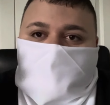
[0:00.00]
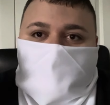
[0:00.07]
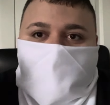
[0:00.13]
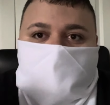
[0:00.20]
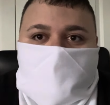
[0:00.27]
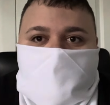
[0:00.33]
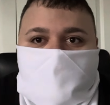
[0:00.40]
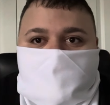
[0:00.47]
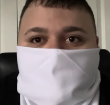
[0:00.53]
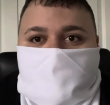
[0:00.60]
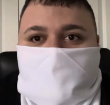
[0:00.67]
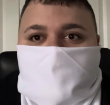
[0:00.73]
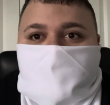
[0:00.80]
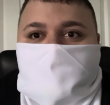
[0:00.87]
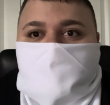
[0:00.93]
Love his
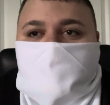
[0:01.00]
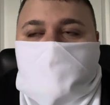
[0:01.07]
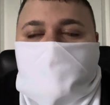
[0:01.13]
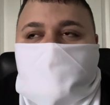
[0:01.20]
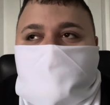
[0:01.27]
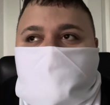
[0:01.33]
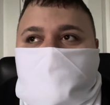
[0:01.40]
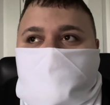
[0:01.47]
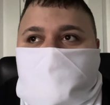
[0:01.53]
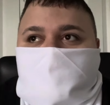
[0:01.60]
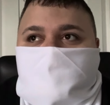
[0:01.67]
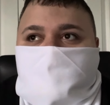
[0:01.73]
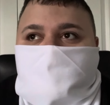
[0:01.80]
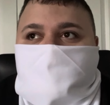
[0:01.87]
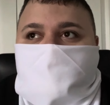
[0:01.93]
content. Love what
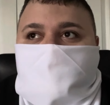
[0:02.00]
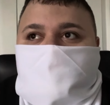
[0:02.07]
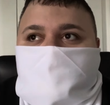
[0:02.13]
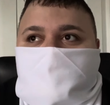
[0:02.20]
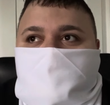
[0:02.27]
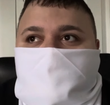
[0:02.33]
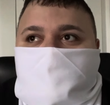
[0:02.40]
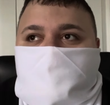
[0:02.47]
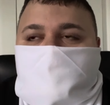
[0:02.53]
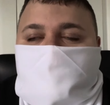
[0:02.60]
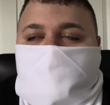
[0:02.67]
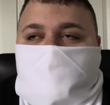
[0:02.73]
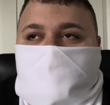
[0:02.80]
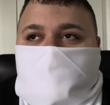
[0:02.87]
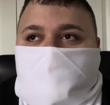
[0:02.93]
he's doing.
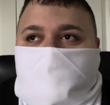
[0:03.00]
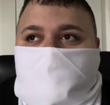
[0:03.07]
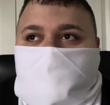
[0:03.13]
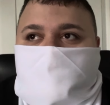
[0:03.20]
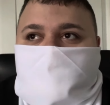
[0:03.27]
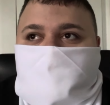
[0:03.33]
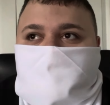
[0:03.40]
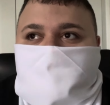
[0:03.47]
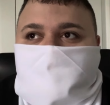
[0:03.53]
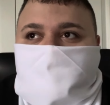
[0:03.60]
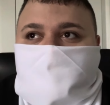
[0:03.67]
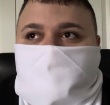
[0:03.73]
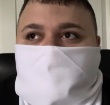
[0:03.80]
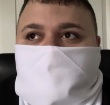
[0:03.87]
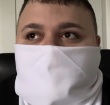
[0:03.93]
Um,
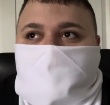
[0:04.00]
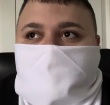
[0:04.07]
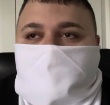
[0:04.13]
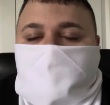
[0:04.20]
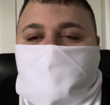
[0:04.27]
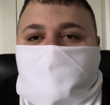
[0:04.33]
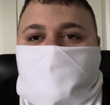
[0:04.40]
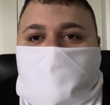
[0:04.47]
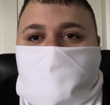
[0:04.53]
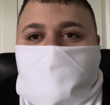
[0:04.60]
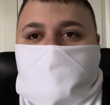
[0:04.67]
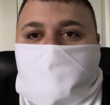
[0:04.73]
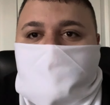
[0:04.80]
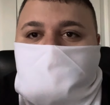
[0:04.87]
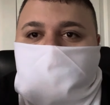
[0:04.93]
so I'm going to
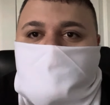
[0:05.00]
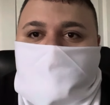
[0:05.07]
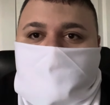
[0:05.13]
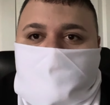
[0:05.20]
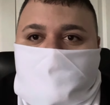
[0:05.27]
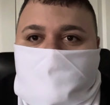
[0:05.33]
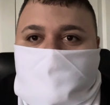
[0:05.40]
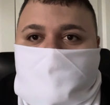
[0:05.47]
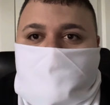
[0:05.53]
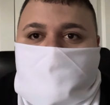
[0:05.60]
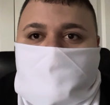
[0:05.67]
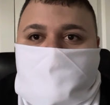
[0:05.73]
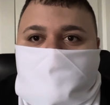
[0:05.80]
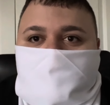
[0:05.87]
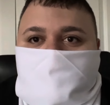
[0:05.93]
be covering a
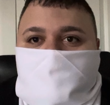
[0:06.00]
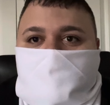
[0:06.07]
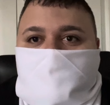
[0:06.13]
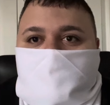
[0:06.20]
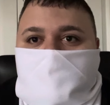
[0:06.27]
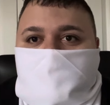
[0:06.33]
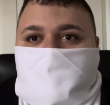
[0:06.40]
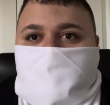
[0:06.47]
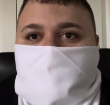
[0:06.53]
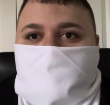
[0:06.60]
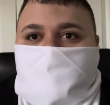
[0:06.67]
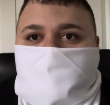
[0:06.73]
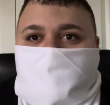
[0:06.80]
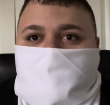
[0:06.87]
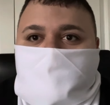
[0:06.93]
lot of drill
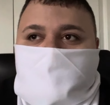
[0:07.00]
rappers.